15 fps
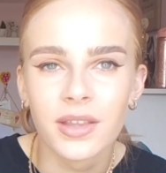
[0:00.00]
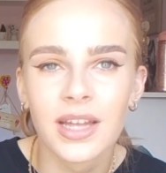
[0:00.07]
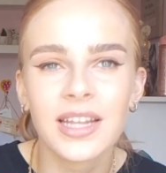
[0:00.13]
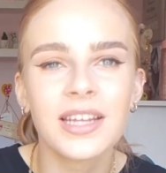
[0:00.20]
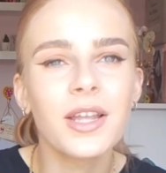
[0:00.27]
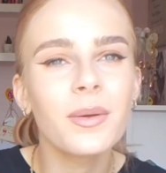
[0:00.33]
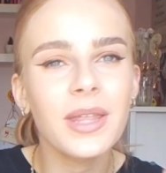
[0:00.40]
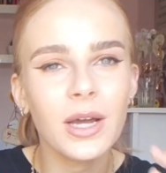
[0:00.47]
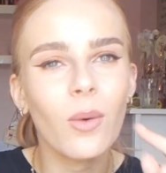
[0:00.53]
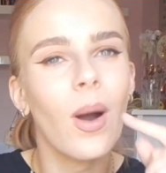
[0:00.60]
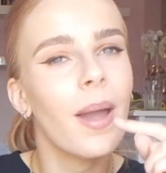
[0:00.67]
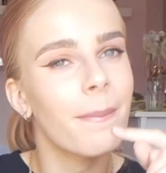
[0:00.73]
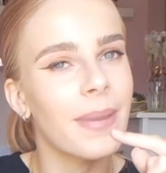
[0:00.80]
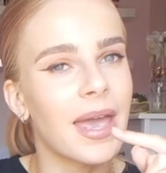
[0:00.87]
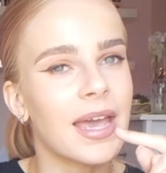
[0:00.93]
And I know they're
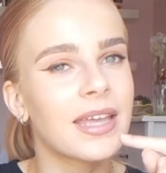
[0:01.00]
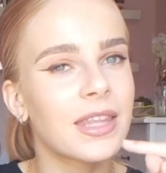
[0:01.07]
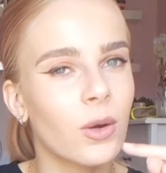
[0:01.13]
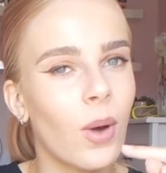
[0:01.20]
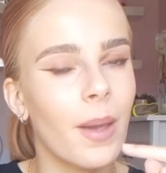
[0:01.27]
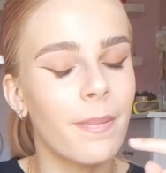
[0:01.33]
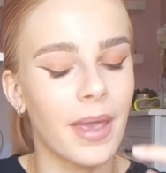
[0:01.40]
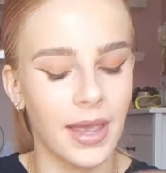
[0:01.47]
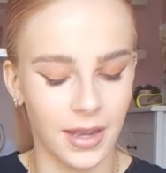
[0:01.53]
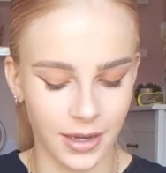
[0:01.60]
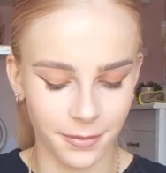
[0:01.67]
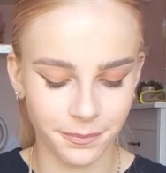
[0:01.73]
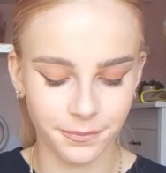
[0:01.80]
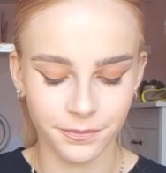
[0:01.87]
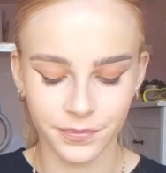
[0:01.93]
quite big, but
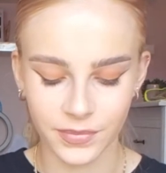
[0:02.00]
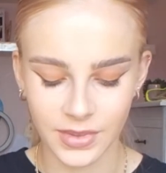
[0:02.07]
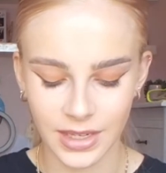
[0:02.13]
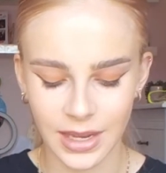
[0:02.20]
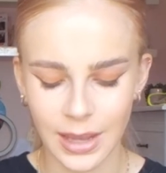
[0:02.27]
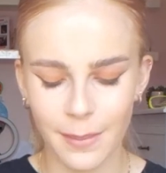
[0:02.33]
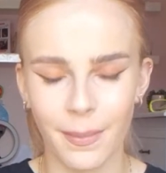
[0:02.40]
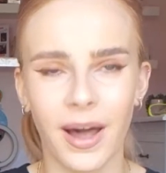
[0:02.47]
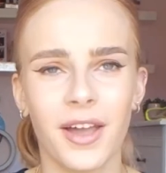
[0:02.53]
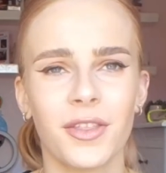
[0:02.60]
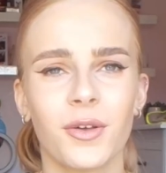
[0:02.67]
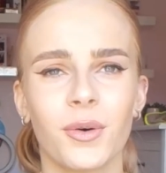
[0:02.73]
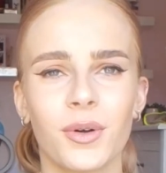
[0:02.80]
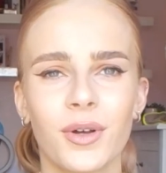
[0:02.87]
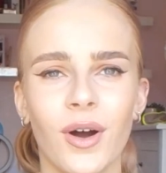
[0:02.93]
I
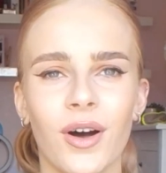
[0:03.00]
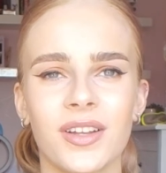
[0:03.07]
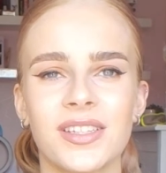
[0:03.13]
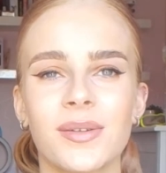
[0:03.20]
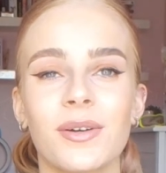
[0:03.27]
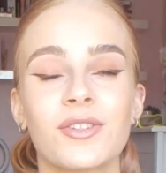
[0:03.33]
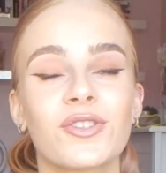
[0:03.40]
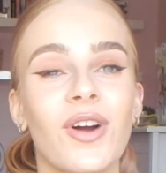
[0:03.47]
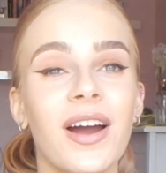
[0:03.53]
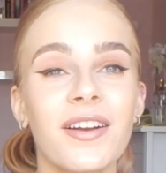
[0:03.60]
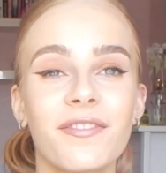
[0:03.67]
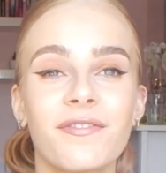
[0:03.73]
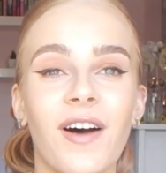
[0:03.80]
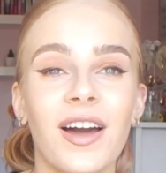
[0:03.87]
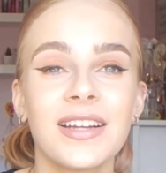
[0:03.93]
thought, God, so I was trying
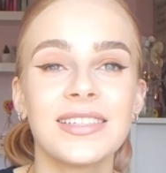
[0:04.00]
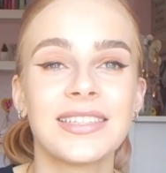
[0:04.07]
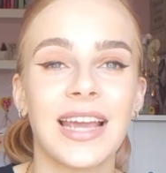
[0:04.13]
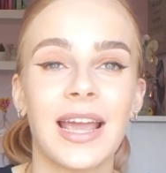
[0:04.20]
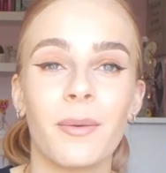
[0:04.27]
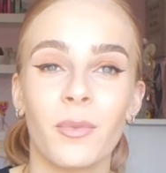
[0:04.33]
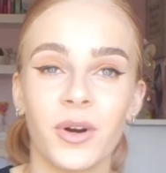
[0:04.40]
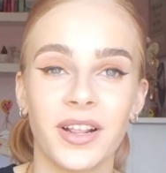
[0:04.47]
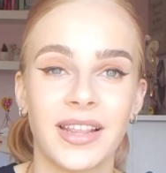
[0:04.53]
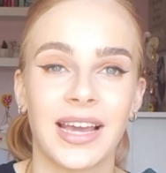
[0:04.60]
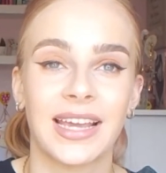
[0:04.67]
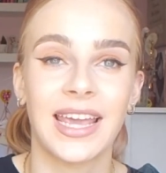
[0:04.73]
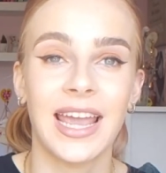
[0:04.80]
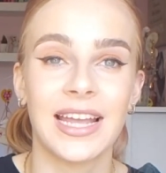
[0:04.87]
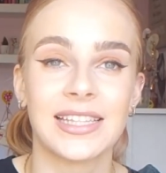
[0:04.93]
to find it in one of their
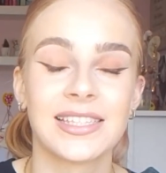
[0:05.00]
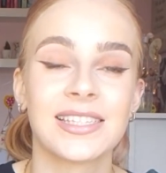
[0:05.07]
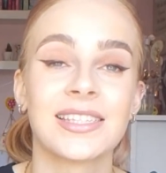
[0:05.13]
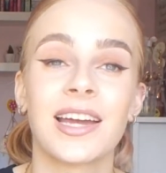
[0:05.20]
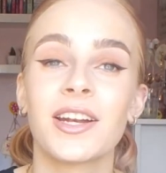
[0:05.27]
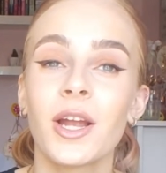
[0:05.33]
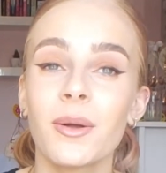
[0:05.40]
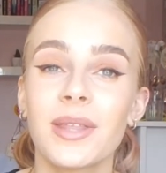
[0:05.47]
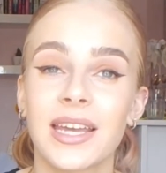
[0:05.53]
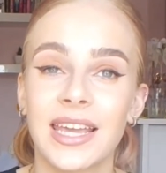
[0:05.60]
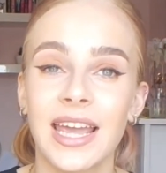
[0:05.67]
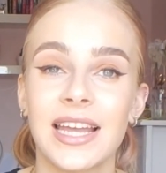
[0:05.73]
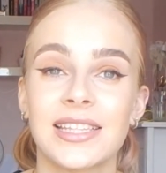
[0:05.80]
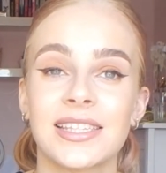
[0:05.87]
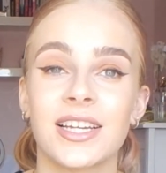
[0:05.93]
kits, because I know their
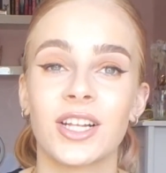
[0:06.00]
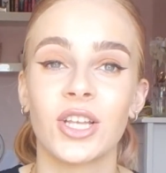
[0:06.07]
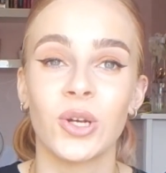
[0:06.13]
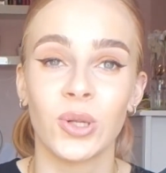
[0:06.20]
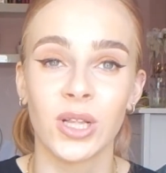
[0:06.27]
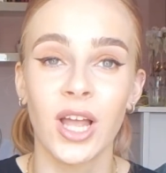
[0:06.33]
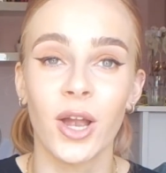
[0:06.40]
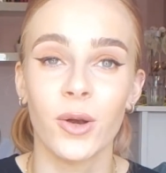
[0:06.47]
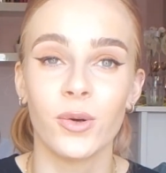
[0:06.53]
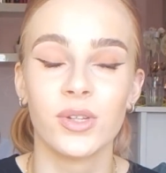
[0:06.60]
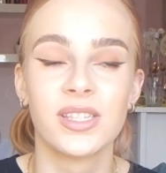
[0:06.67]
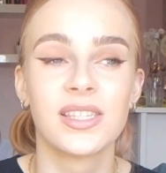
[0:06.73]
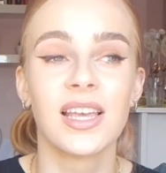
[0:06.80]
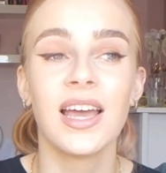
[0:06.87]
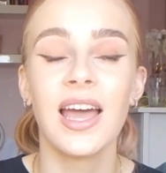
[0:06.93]
kits include
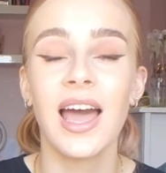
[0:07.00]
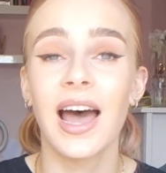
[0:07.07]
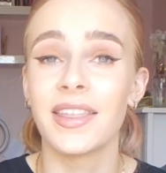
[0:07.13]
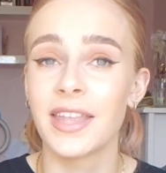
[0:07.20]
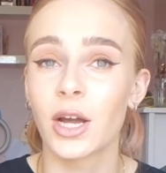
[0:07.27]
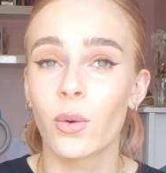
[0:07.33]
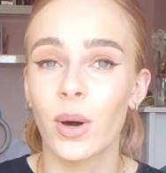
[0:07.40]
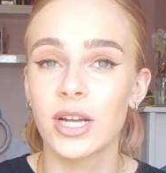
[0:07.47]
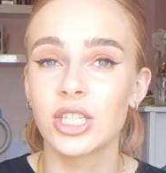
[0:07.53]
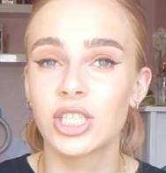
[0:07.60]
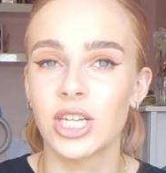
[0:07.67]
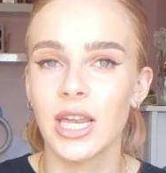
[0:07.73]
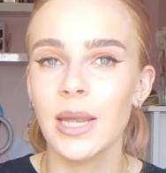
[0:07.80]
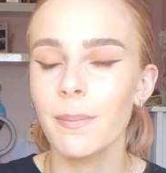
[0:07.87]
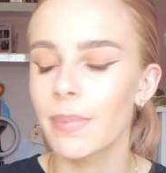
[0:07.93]
loads, and they're quite
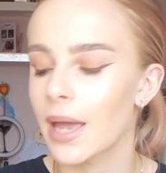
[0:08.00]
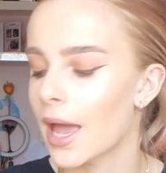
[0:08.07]
cheap.